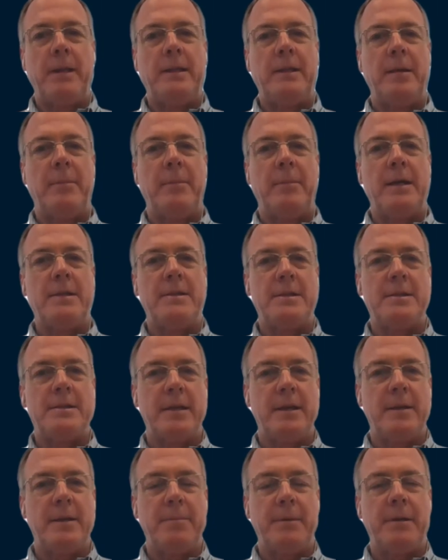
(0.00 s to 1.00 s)
we
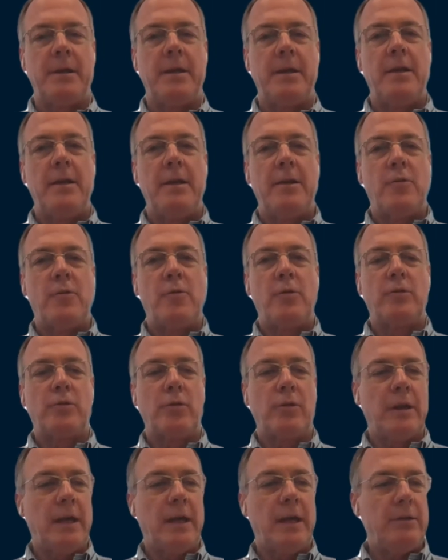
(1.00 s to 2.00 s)
can admit that those
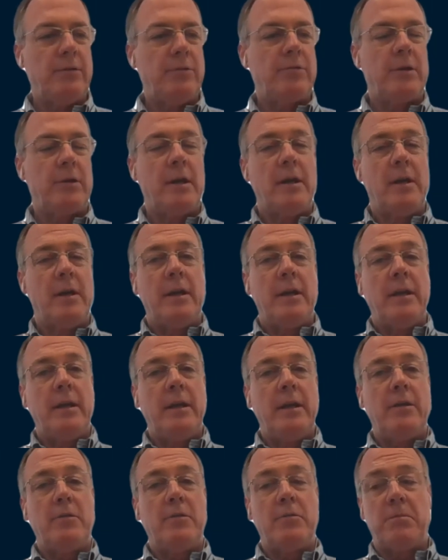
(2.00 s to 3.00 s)
two are at the
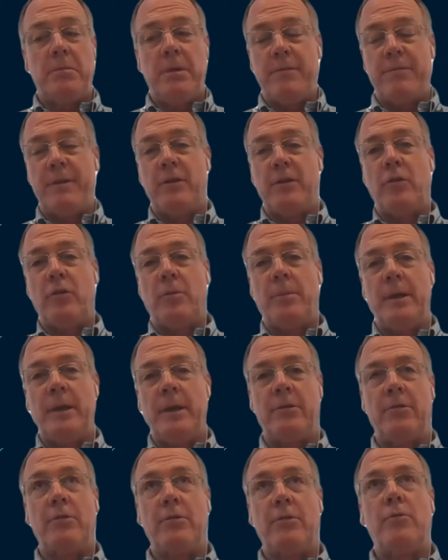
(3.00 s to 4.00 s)
levels, as
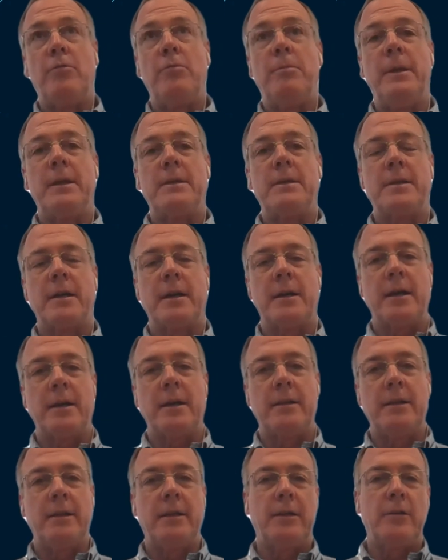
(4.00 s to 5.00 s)
always, in
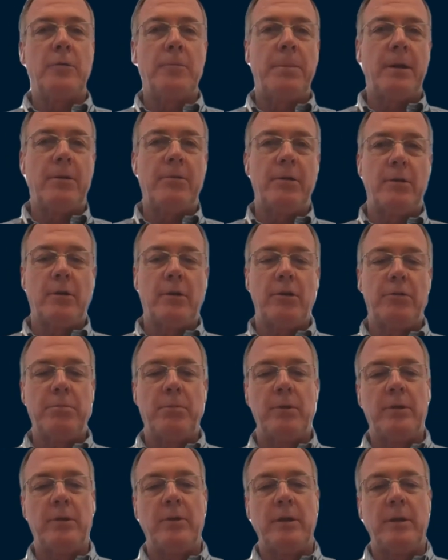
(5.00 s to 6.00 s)
control, and eventually
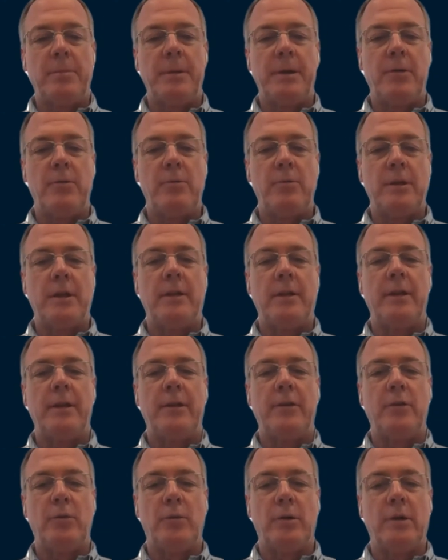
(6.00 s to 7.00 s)
with the mix of the
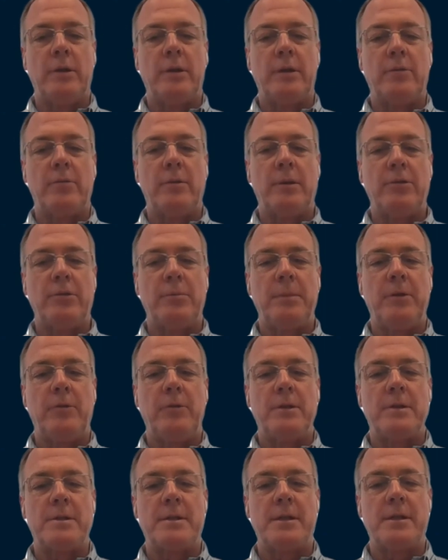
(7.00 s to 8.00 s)
portfolio
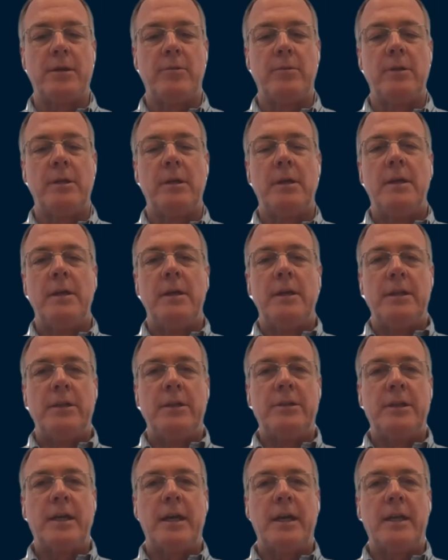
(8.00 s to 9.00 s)
and question that we
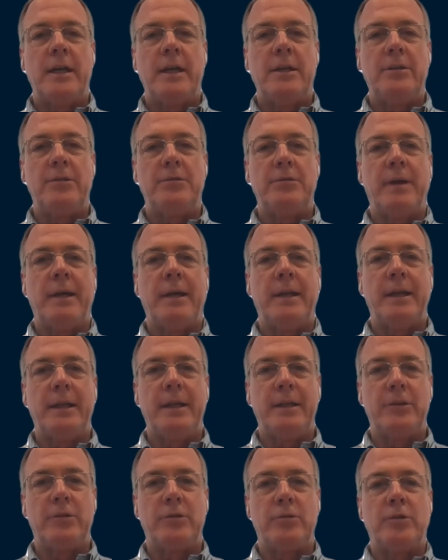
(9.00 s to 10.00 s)
answered before
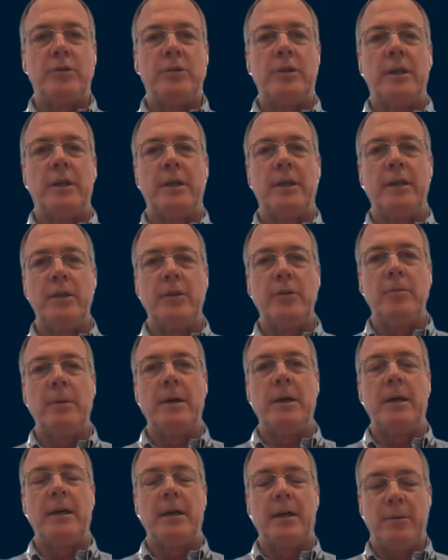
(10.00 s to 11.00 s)
with the
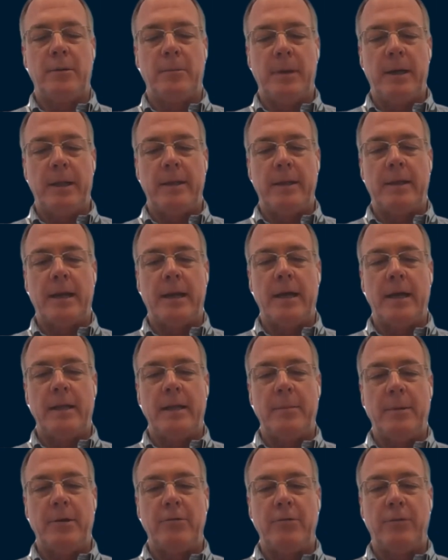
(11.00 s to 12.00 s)
decrease in retail
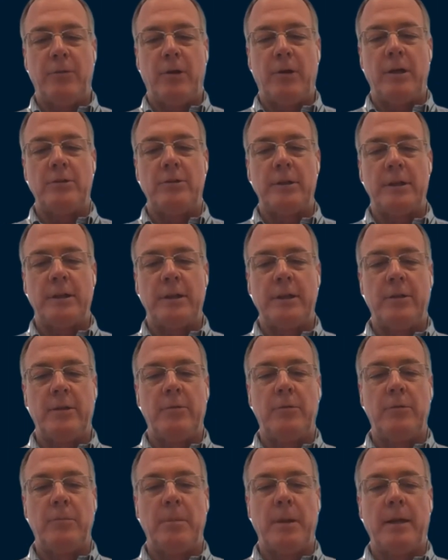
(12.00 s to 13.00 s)
channels,
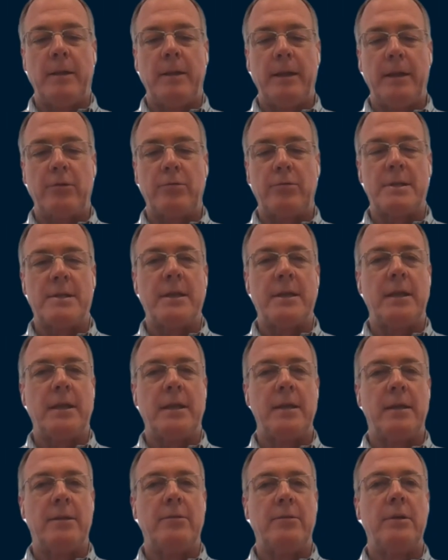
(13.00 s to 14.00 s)
and here a
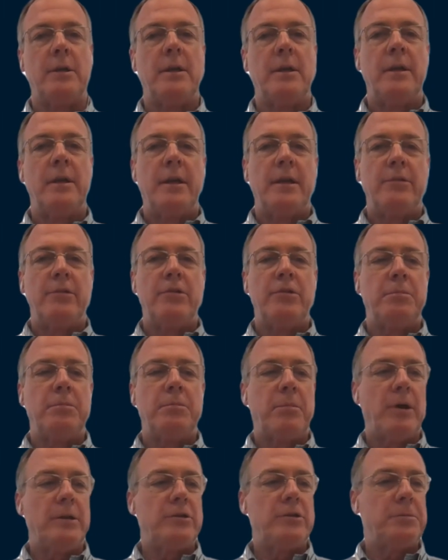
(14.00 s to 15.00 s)
stronger
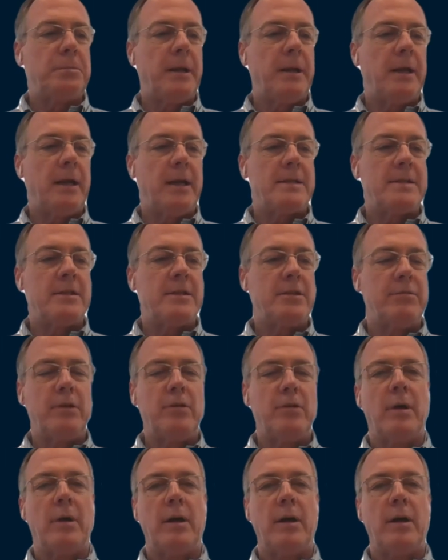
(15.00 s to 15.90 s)
entrance in Bradesco,